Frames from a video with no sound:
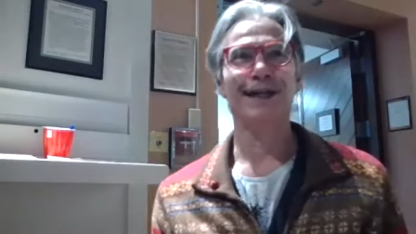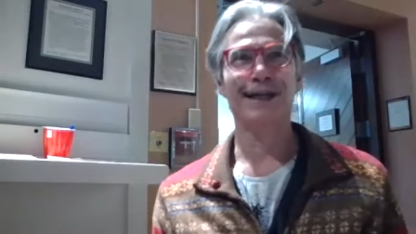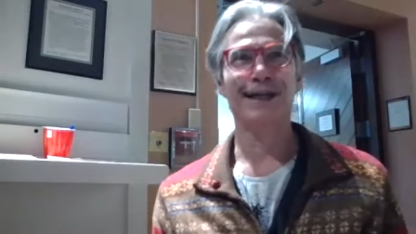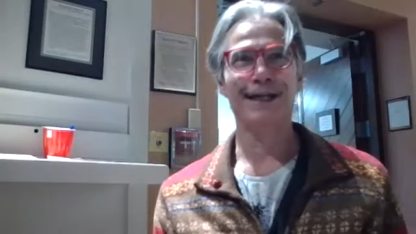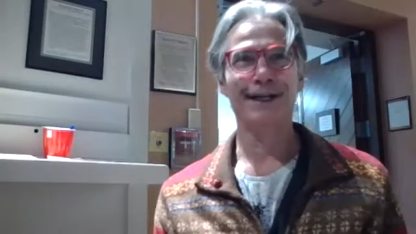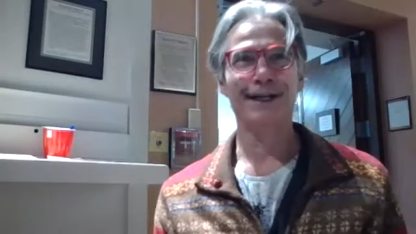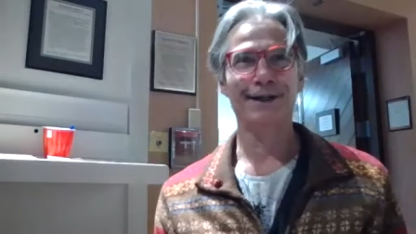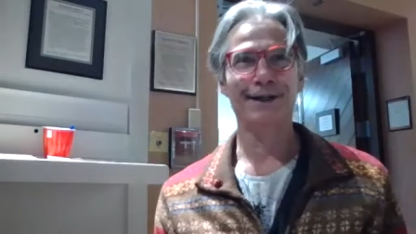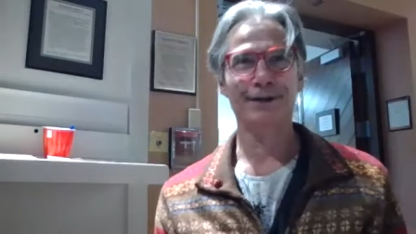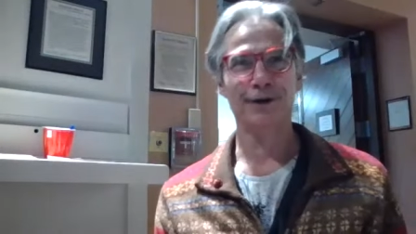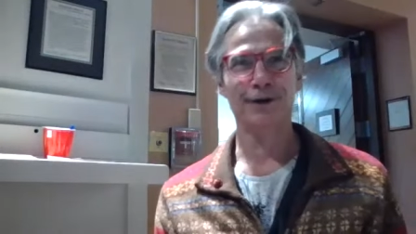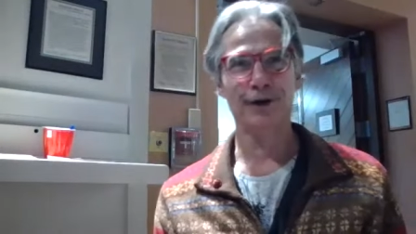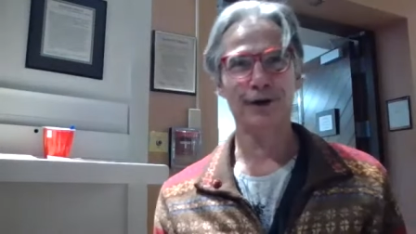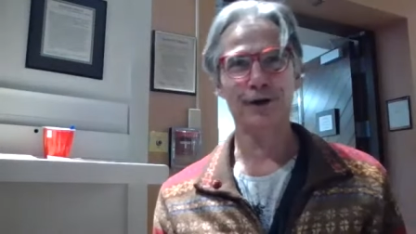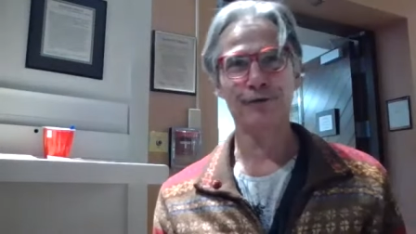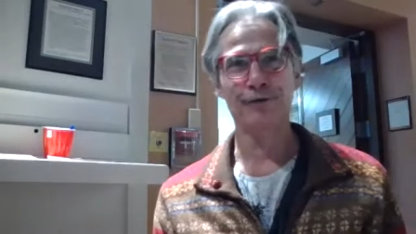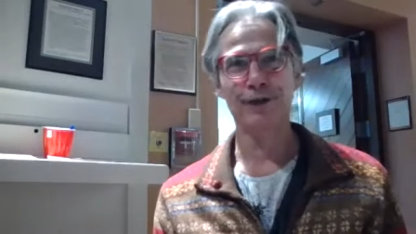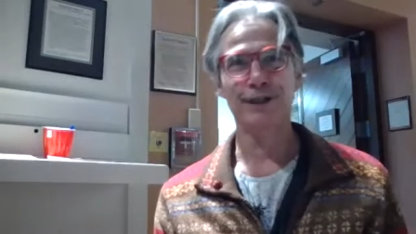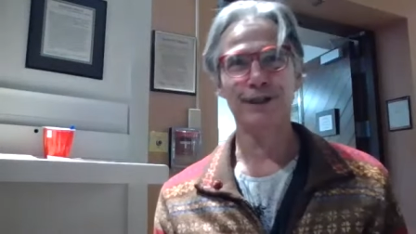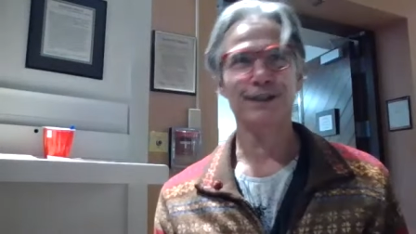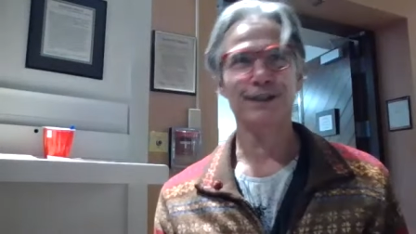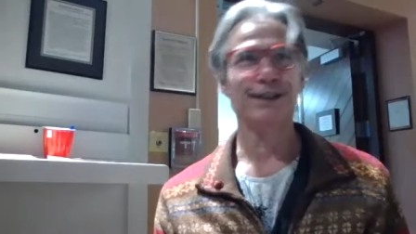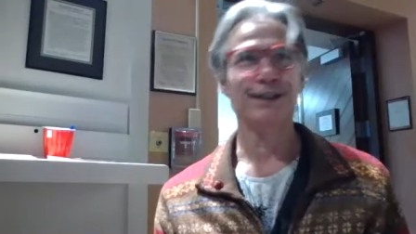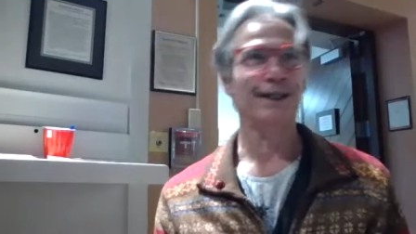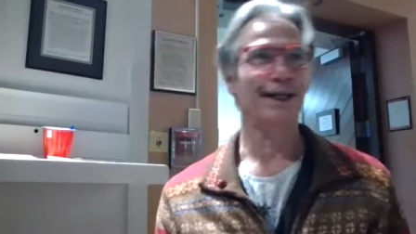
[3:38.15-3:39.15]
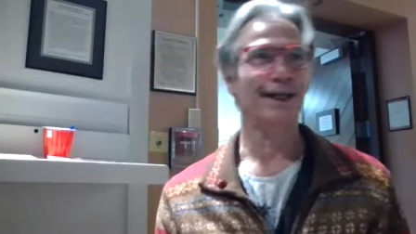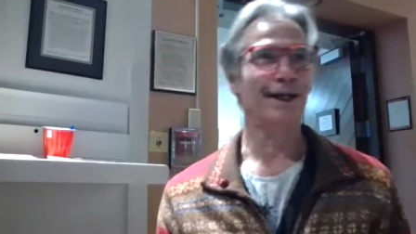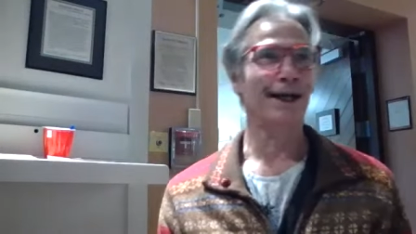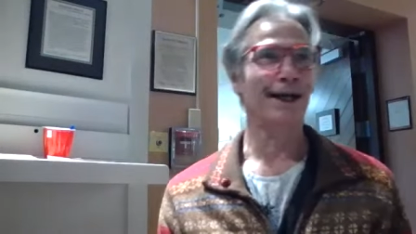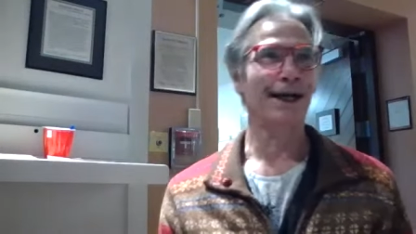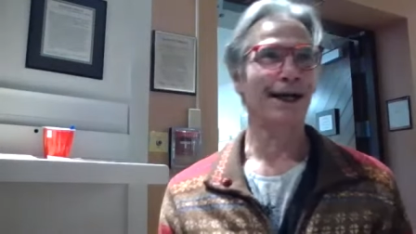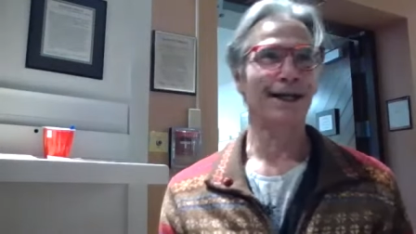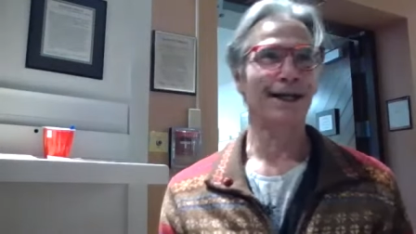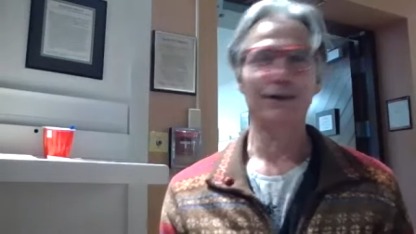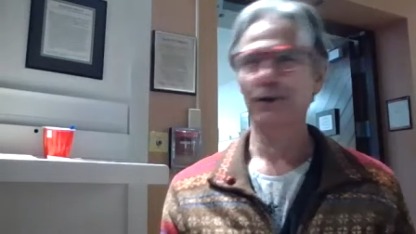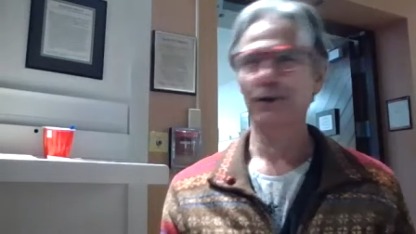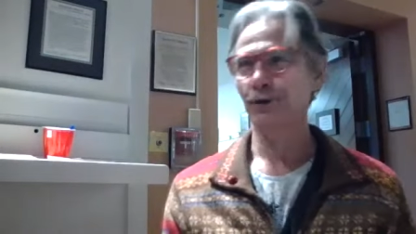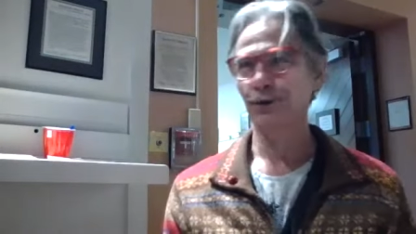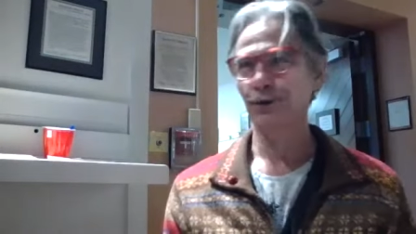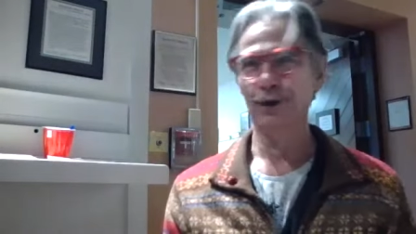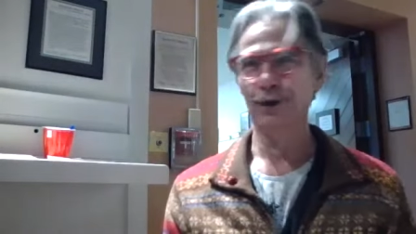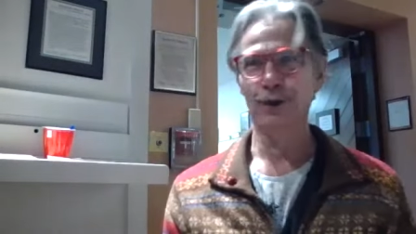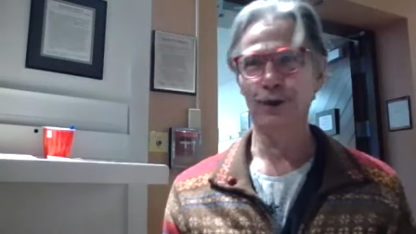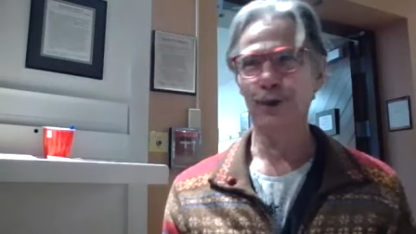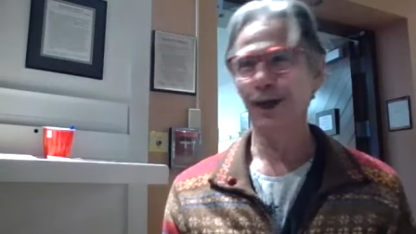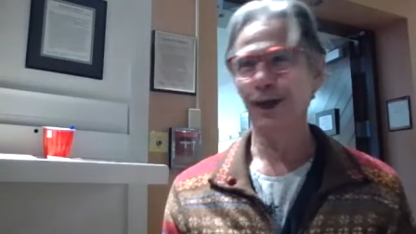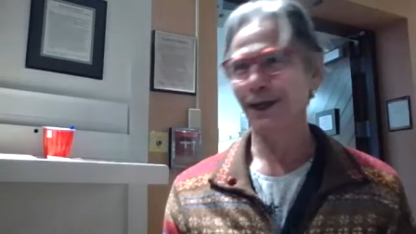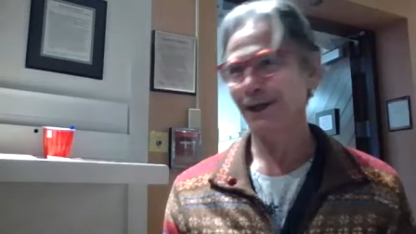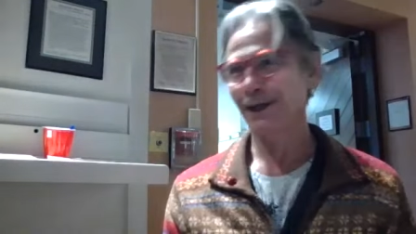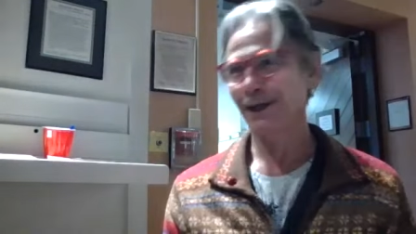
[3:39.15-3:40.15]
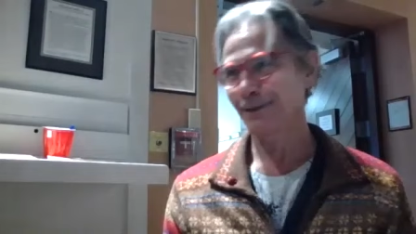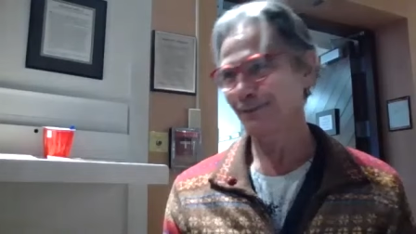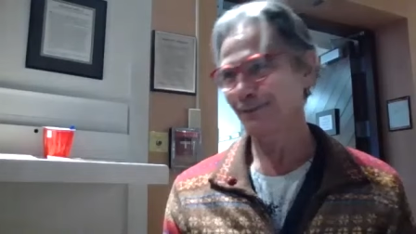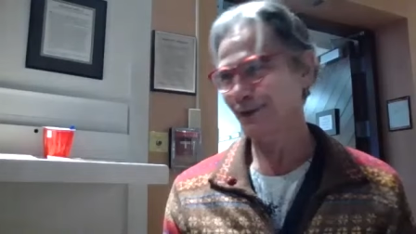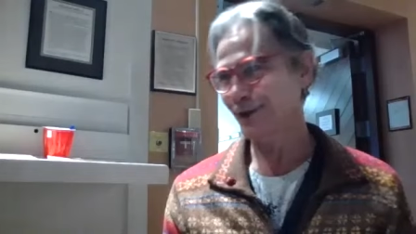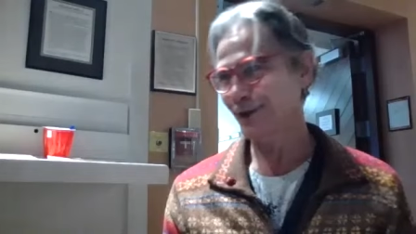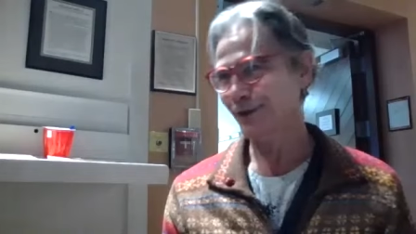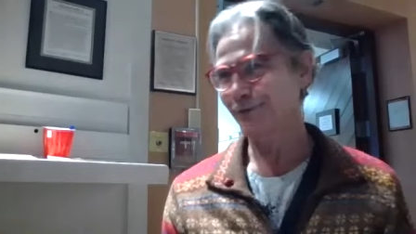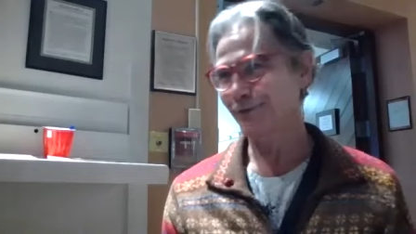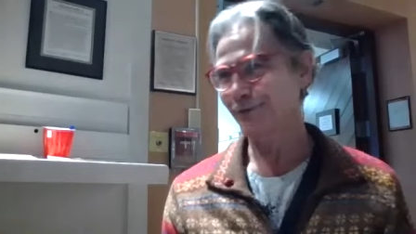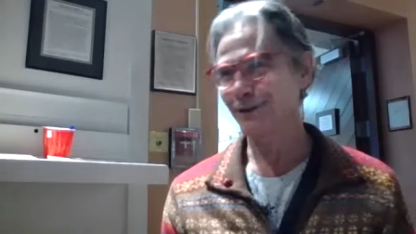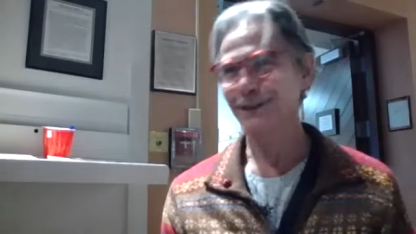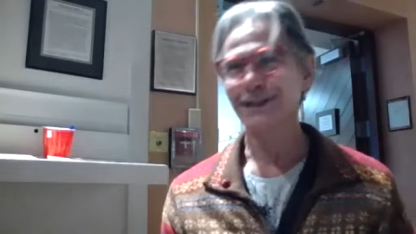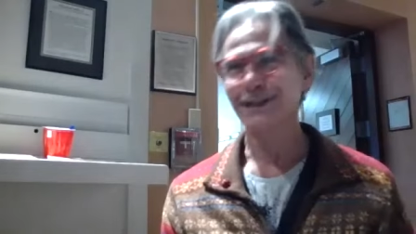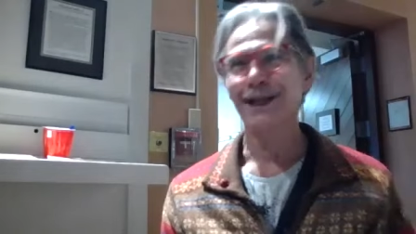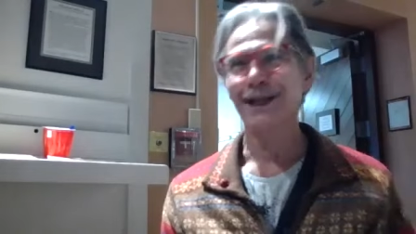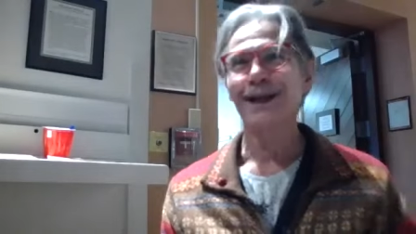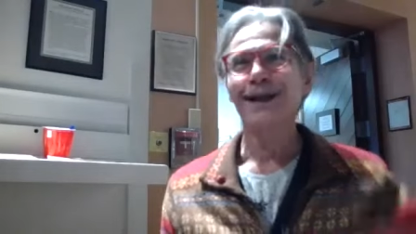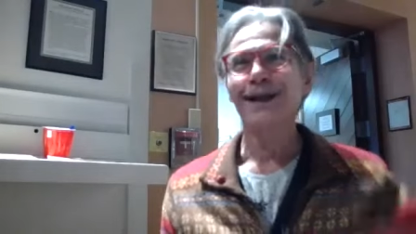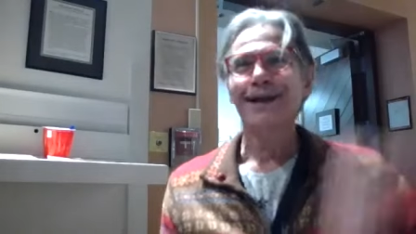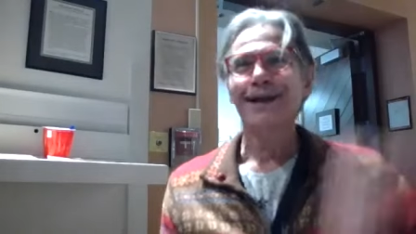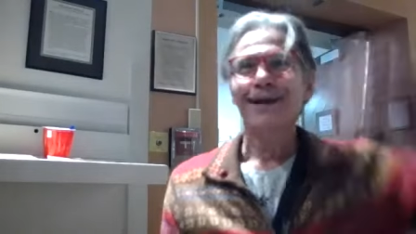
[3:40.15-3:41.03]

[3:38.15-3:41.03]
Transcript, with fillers: I get nervous, and I don't know why I'm nervous.